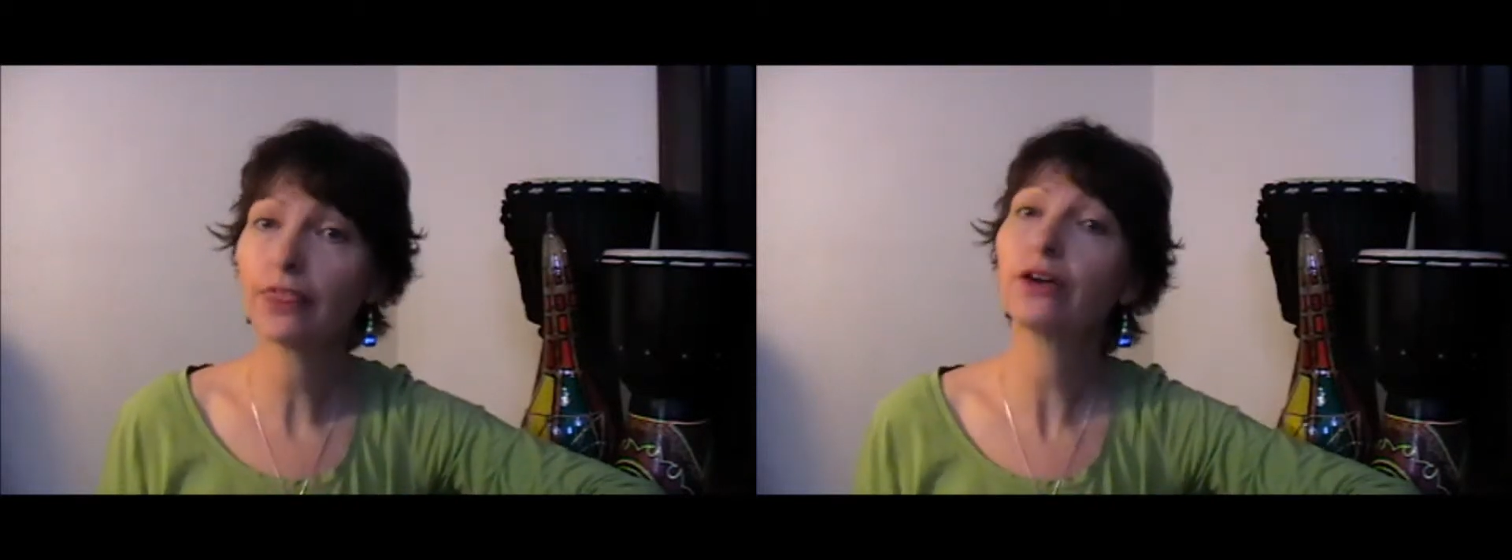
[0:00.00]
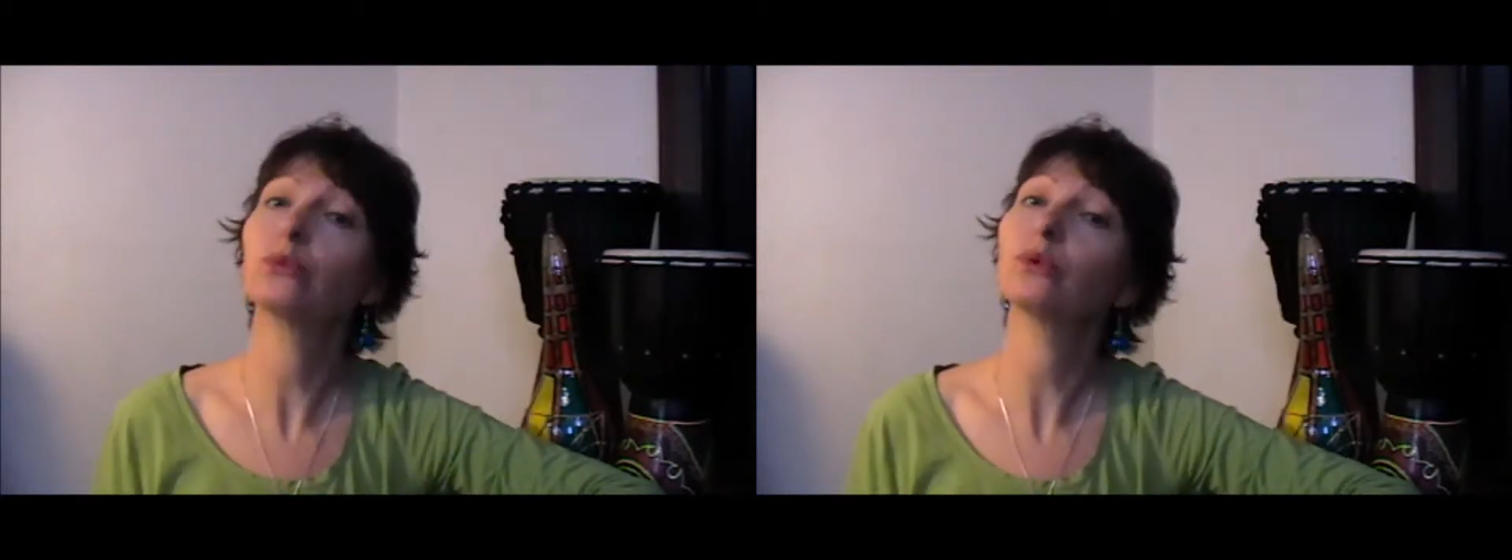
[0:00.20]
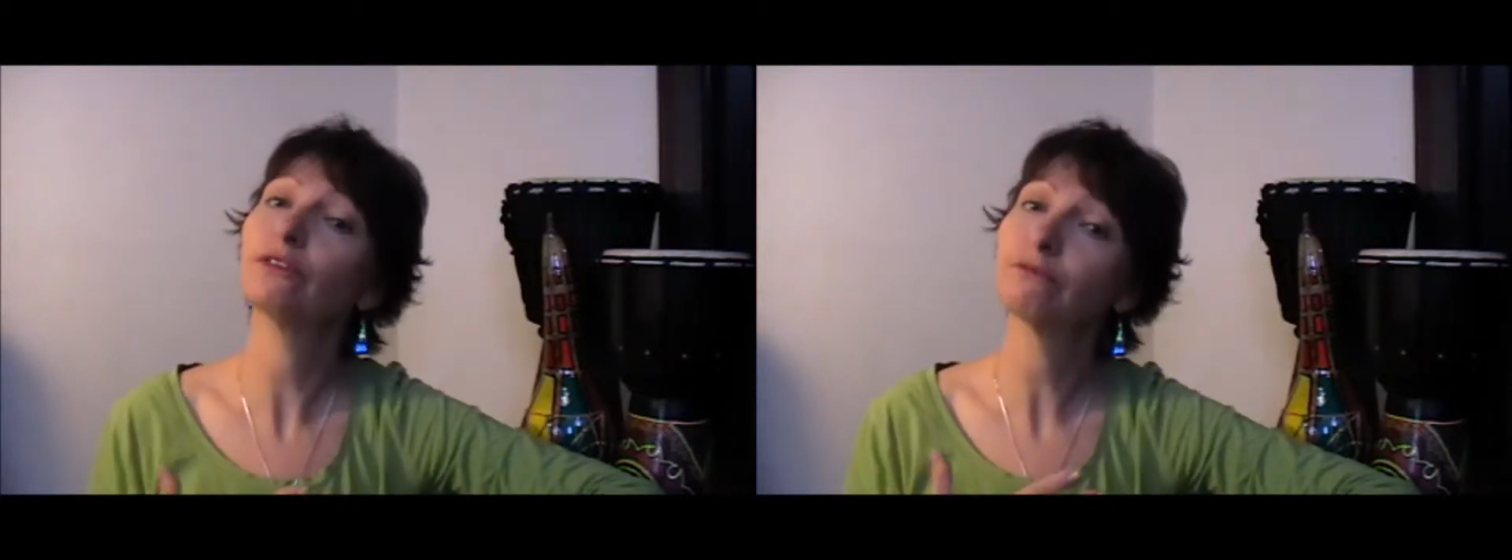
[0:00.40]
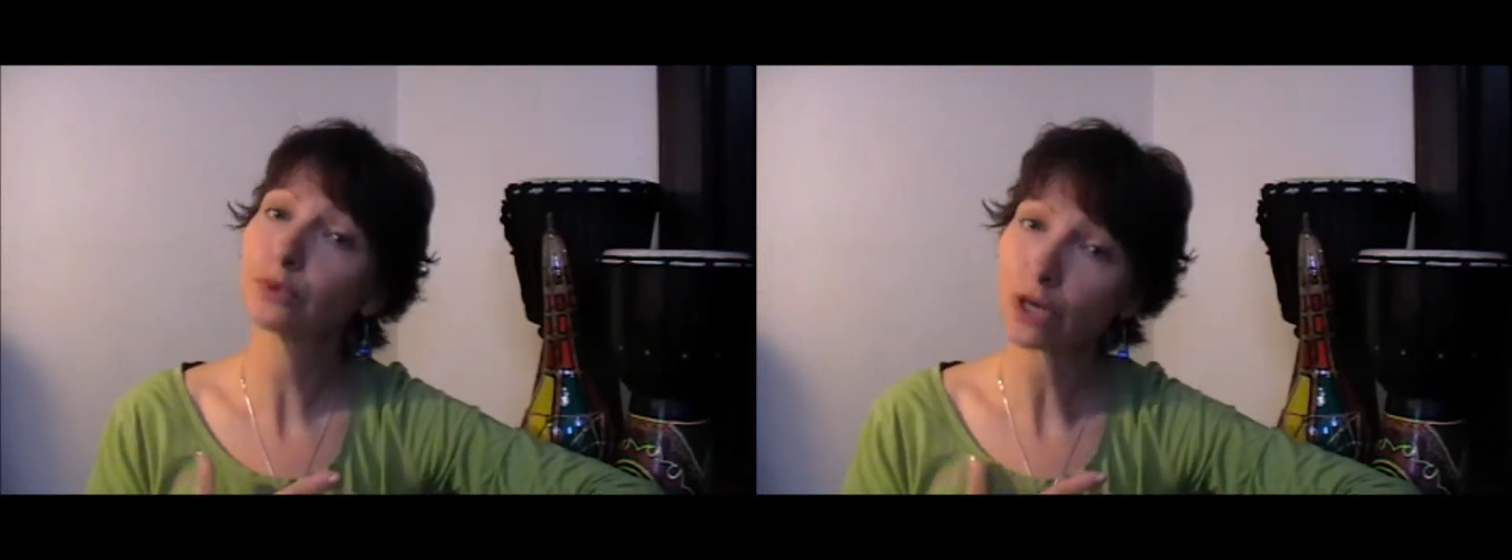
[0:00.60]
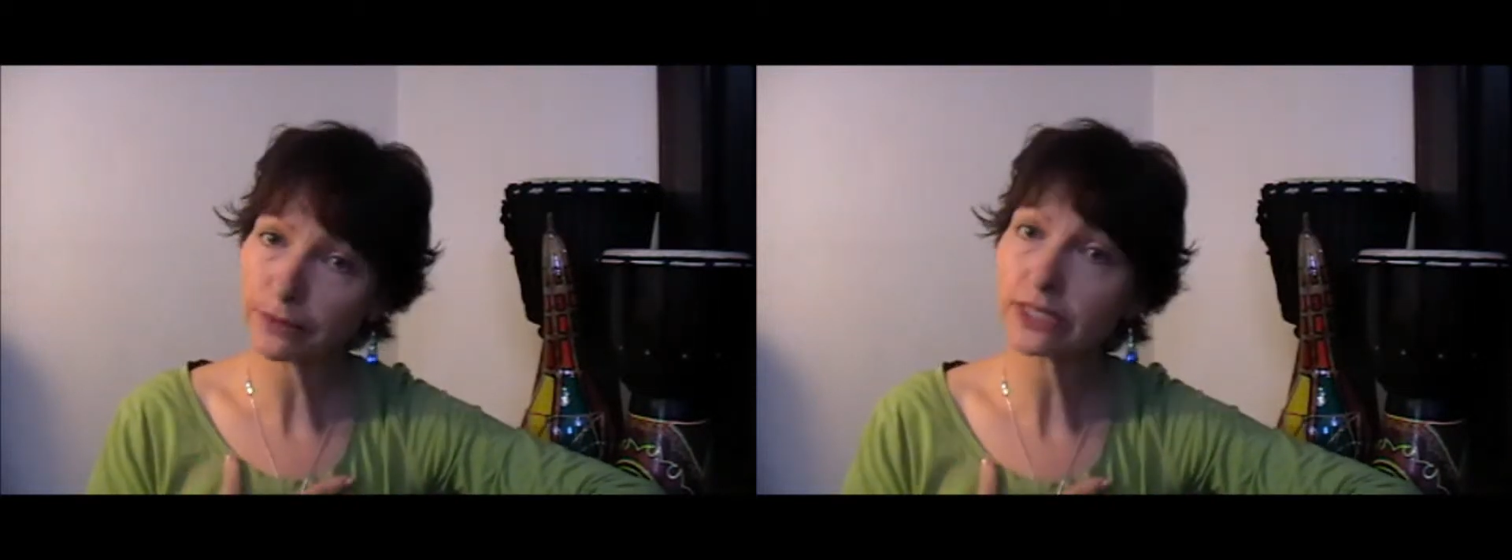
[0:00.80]
that we've
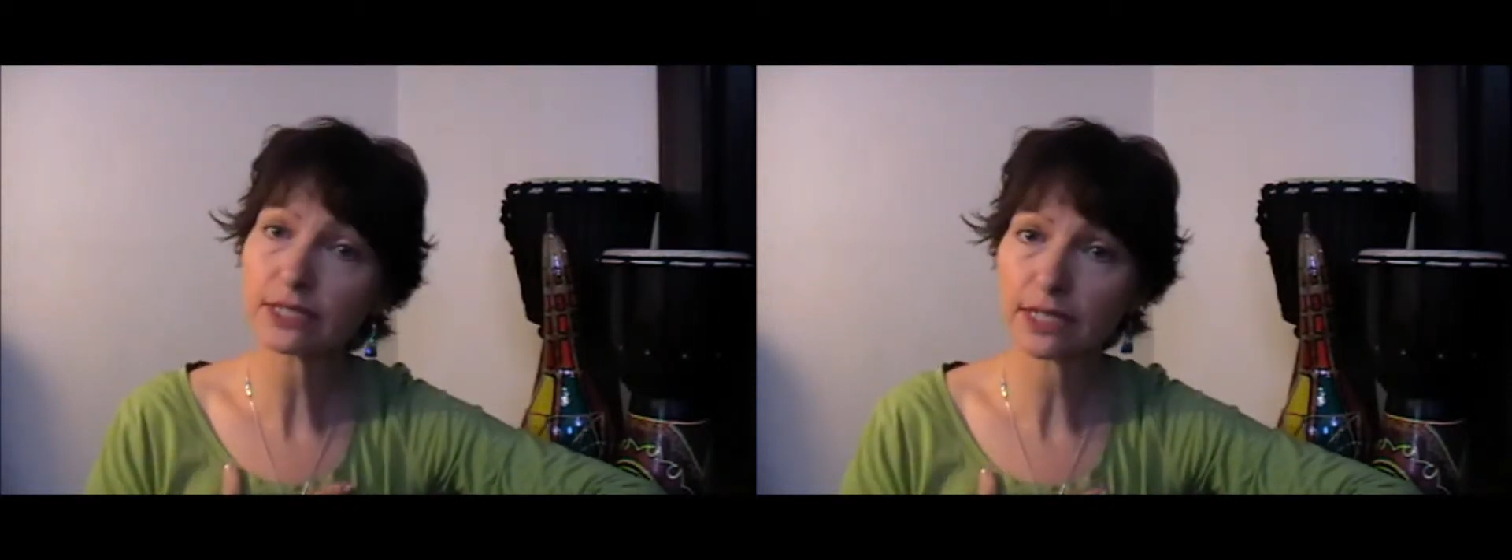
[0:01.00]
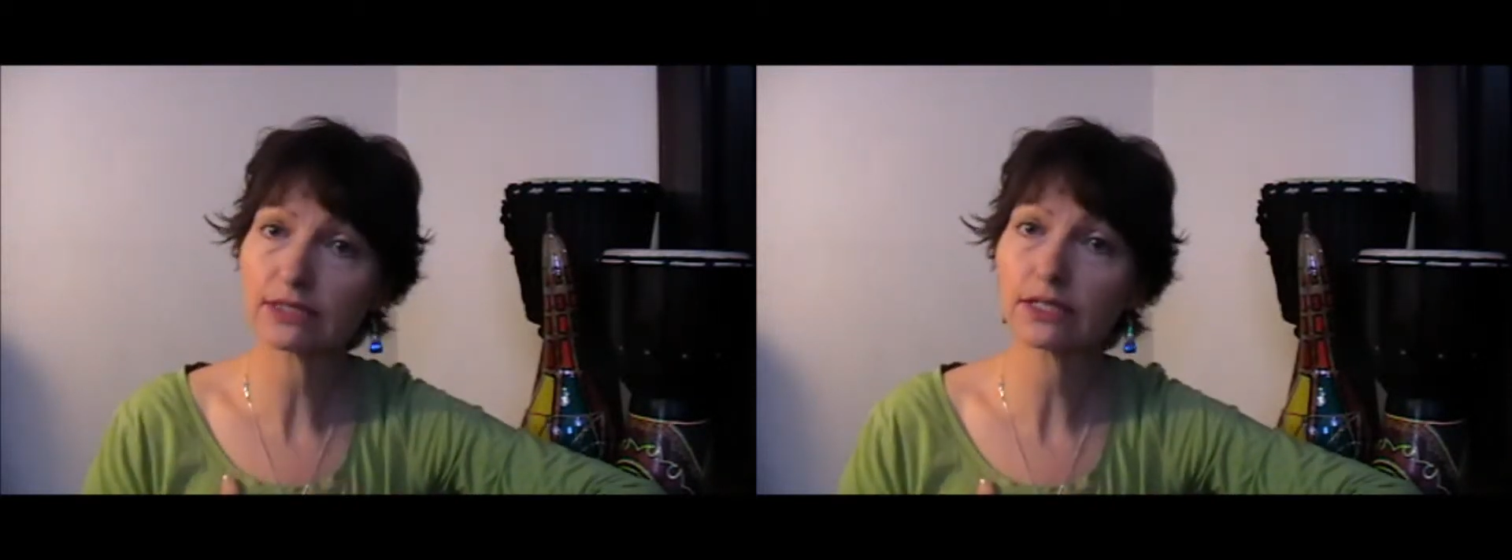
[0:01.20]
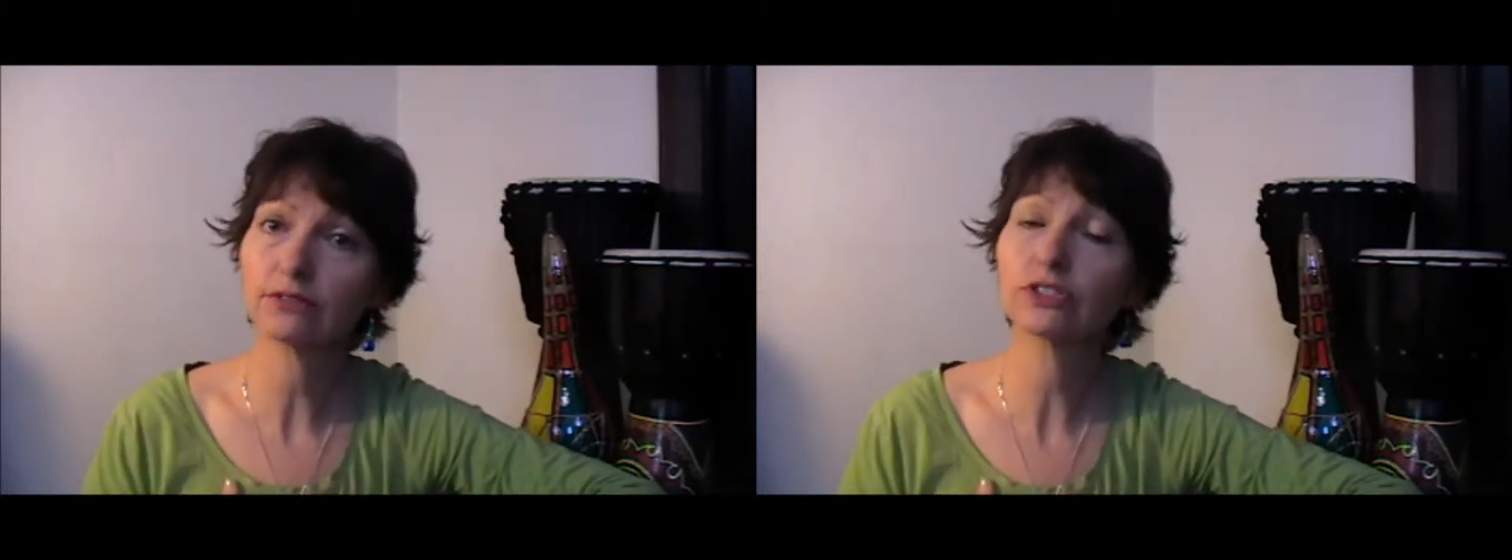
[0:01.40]
promised ourselves